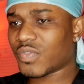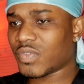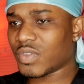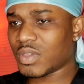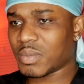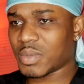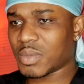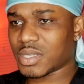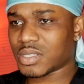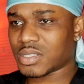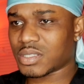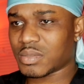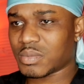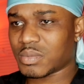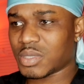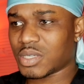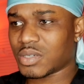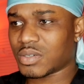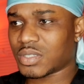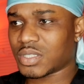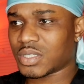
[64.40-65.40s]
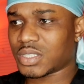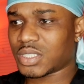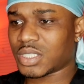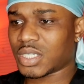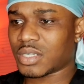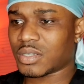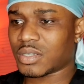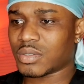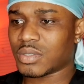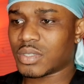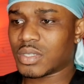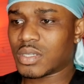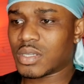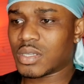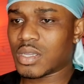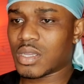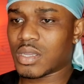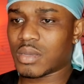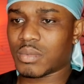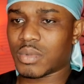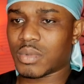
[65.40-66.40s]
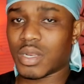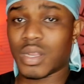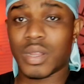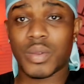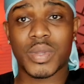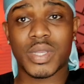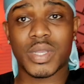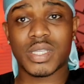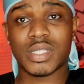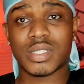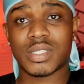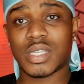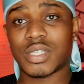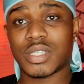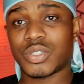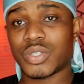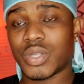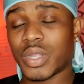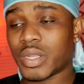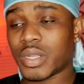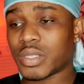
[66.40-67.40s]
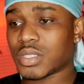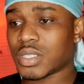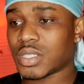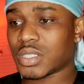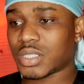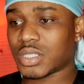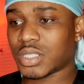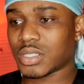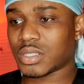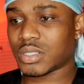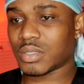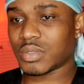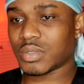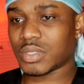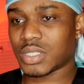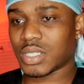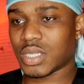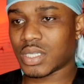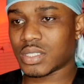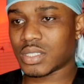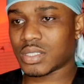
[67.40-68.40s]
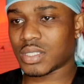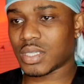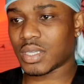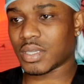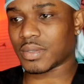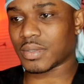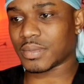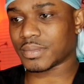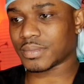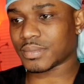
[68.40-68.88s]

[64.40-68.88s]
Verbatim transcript: female to be on the channel. But anyway, let's get straight into her shit. See what she gotta say.